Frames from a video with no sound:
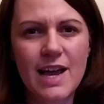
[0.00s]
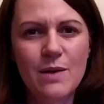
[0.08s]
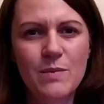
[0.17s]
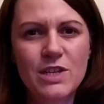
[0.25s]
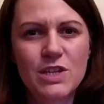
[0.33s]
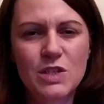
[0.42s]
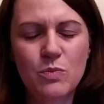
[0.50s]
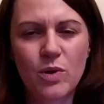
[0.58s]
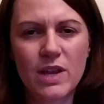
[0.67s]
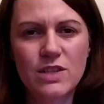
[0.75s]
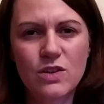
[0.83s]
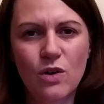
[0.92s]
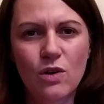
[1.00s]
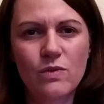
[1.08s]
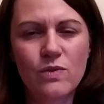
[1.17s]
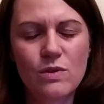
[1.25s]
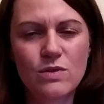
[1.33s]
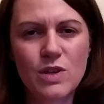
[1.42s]
And we just praise
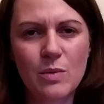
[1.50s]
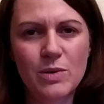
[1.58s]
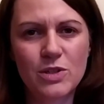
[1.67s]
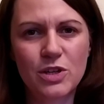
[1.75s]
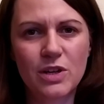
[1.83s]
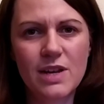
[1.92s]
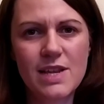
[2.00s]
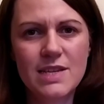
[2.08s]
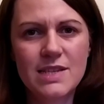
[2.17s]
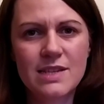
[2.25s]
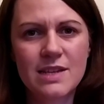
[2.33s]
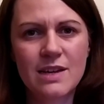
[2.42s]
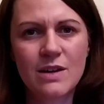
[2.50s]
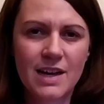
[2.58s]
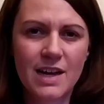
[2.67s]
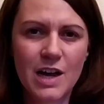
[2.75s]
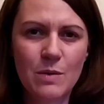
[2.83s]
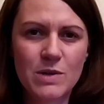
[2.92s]
God for those opportunities.
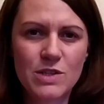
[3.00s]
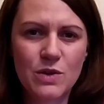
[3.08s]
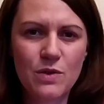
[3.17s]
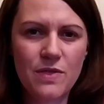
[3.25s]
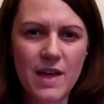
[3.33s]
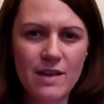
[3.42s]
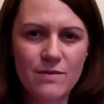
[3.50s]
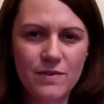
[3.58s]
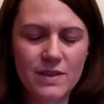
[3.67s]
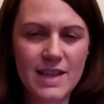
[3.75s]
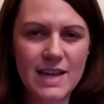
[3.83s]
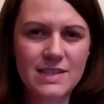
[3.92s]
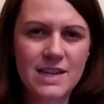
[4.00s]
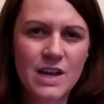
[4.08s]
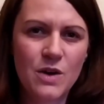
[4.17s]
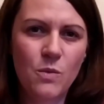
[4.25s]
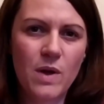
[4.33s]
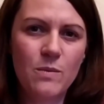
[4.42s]
And we're so thankful that
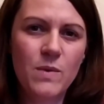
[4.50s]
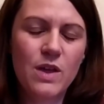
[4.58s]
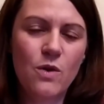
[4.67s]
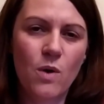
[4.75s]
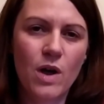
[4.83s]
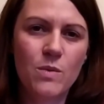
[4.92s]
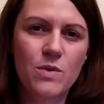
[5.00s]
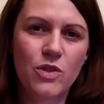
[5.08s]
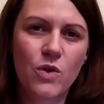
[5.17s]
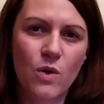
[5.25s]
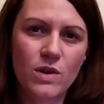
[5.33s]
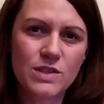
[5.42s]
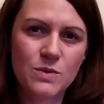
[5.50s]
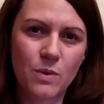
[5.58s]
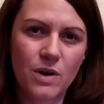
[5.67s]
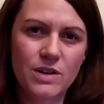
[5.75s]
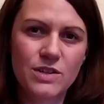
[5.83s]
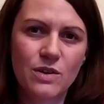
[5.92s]
when we go out with God's
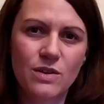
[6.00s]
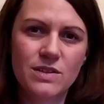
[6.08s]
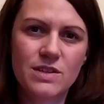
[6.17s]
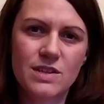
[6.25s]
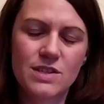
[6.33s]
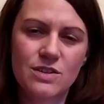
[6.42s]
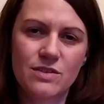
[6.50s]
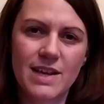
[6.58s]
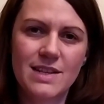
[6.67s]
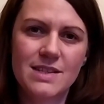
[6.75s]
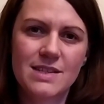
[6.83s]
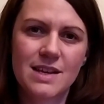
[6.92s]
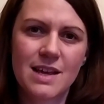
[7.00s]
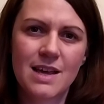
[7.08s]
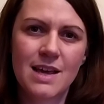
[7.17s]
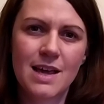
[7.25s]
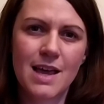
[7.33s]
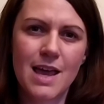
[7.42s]
word onto the streets,
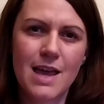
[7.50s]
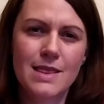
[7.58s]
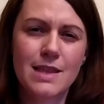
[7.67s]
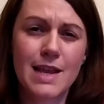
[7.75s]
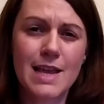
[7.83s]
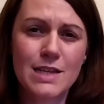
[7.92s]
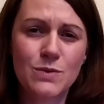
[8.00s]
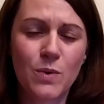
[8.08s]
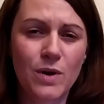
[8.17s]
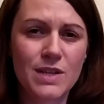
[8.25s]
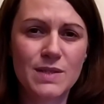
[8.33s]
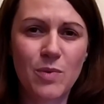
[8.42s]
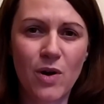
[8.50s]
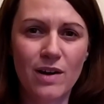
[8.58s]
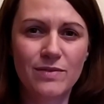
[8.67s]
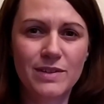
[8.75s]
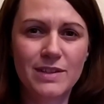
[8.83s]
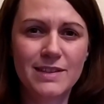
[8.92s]
that his word is
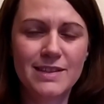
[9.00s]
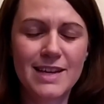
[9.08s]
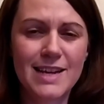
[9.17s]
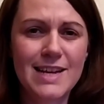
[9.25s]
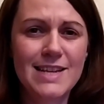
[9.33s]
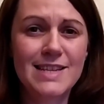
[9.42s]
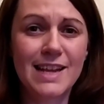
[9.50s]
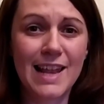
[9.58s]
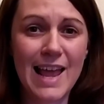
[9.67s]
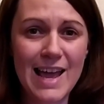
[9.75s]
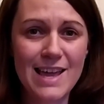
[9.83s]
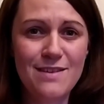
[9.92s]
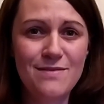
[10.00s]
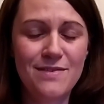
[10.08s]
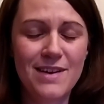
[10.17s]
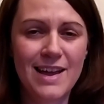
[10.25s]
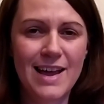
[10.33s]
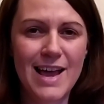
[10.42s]
powerful, that it is alive,
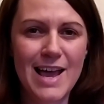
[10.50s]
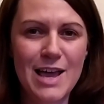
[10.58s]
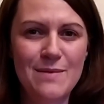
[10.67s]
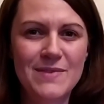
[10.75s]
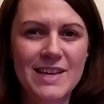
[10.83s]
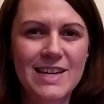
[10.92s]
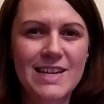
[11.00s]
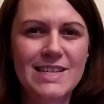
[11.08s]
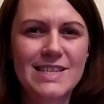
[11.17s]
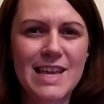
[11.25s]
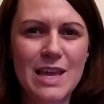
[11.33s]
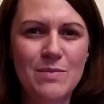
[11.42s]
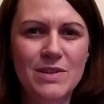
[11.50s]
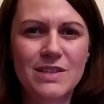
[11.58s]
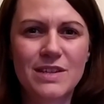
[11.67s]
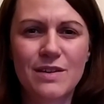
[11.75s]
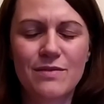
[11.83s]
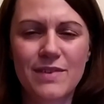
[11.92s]
that it is able to